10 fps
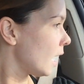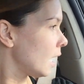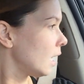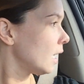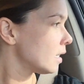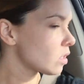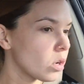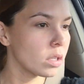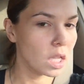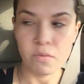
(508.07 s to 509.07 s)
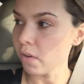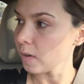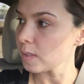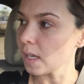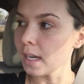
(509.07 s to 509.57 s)
It is early for
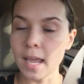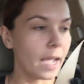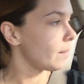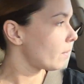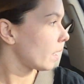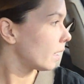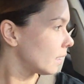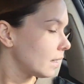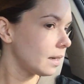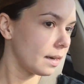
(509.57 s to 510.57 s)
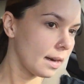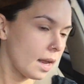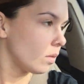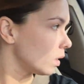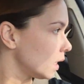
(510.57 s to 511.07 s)
a Sunday, but
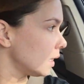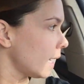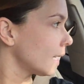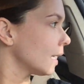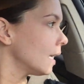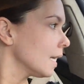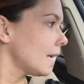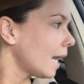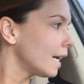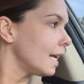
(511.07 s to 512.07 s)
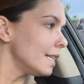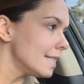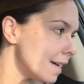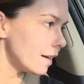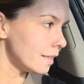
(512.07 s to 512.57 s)
I really like getting
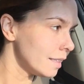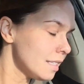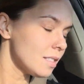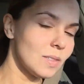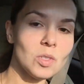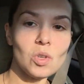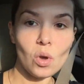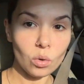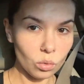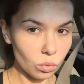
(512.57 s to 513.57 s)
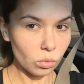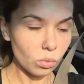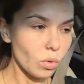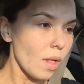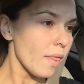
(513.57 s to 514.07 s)
it done, so
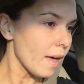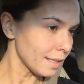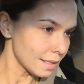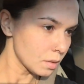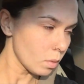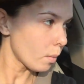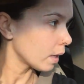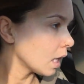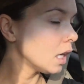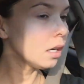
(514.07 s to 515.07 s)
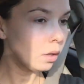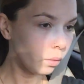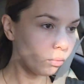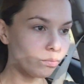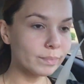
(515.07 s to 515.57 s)
that's what we're gonna
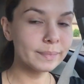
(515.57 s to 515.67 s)
do.